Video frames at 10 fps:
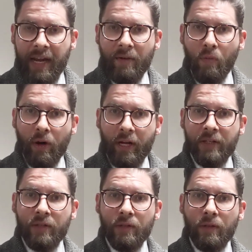And what I
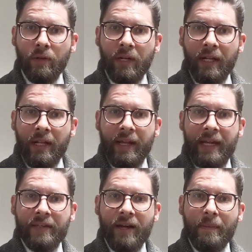do
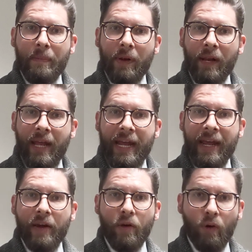is I play
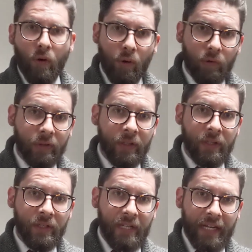an
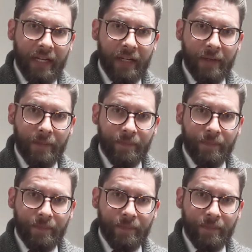altered lick